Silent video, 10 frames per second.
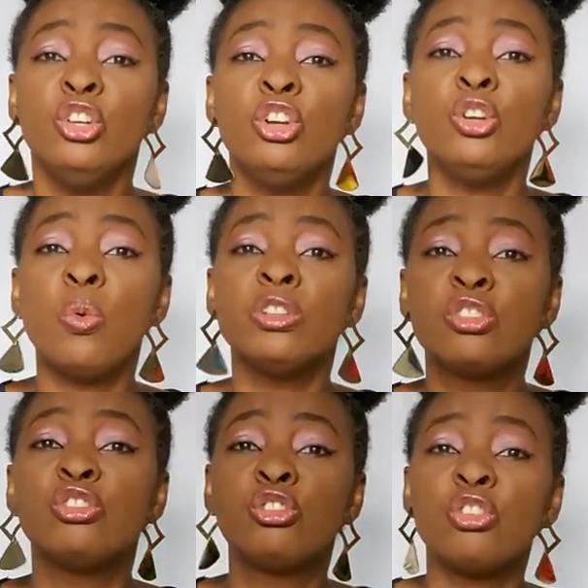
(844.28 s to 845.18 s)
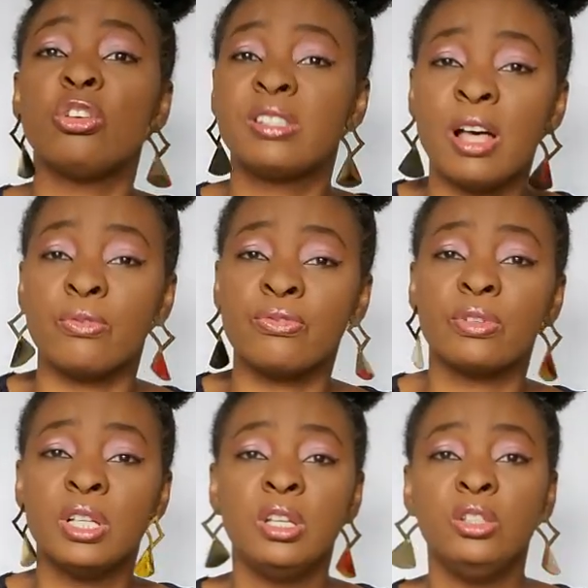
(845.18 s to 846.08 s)
you want to show yourself.
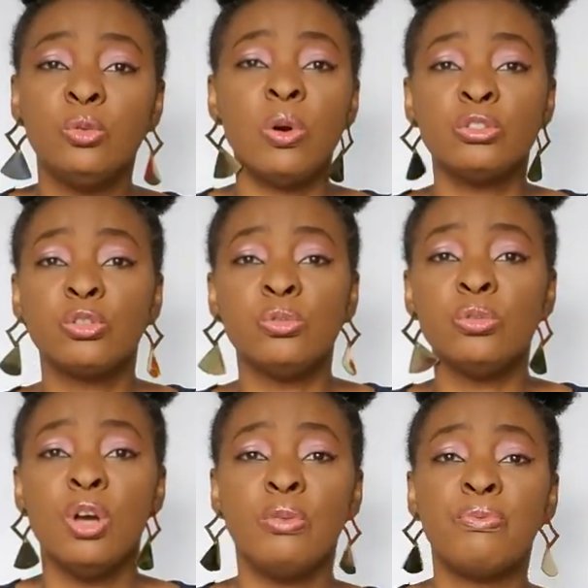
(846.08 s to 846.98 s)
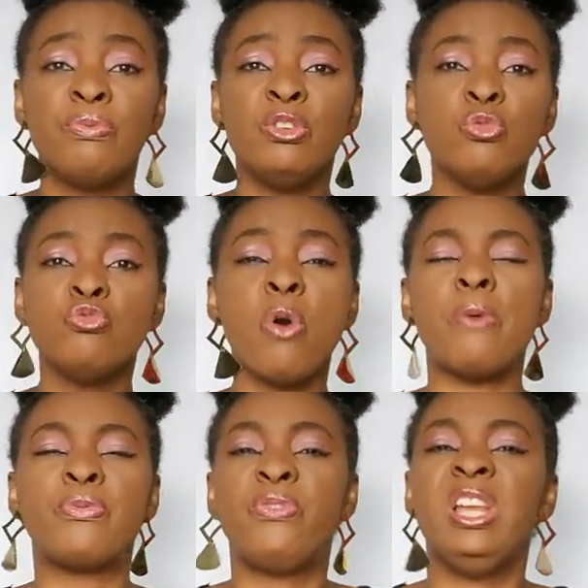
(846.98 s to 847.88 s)
You want to,
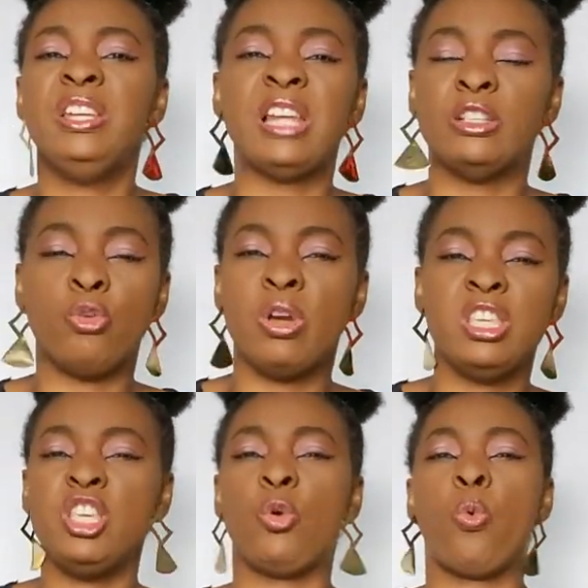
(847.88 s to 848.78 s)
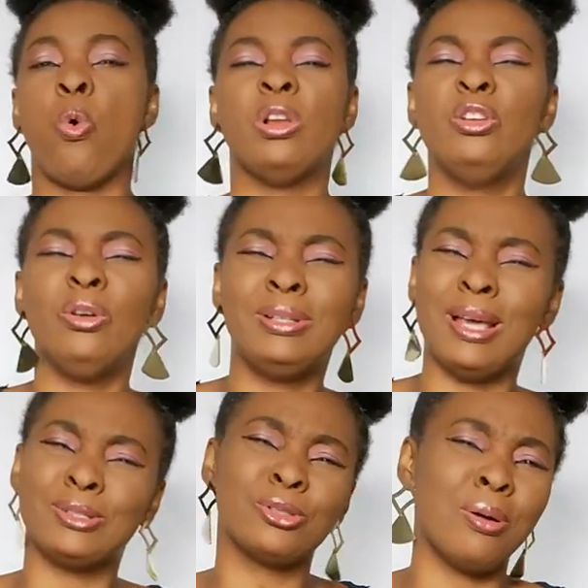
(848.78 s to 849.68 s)
you are feeling that you're equal. You
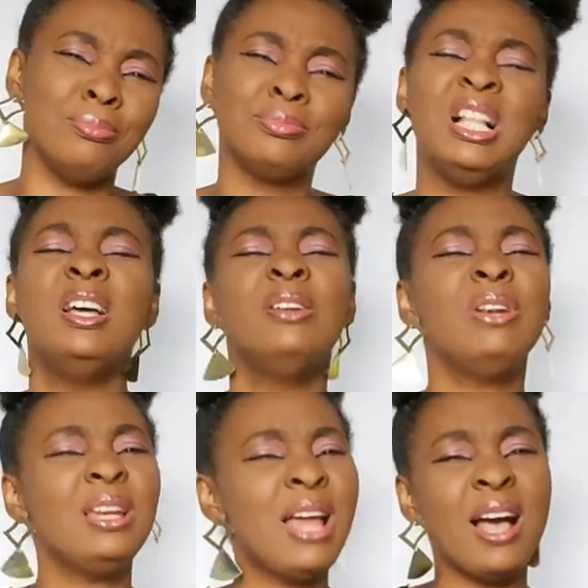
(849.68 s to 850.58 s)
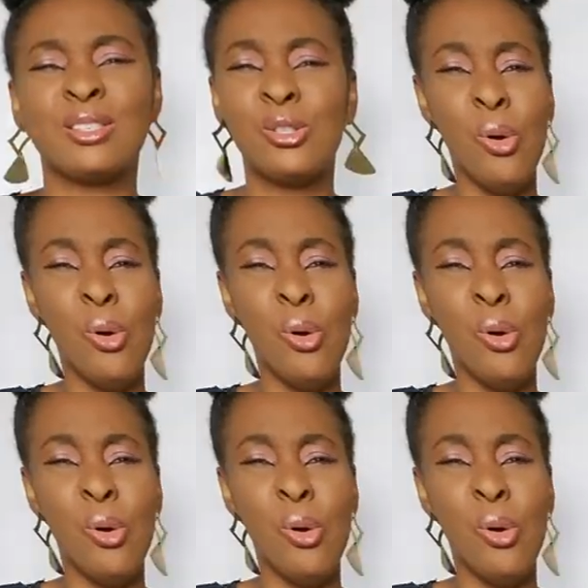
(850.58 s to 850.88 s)
know, so relax.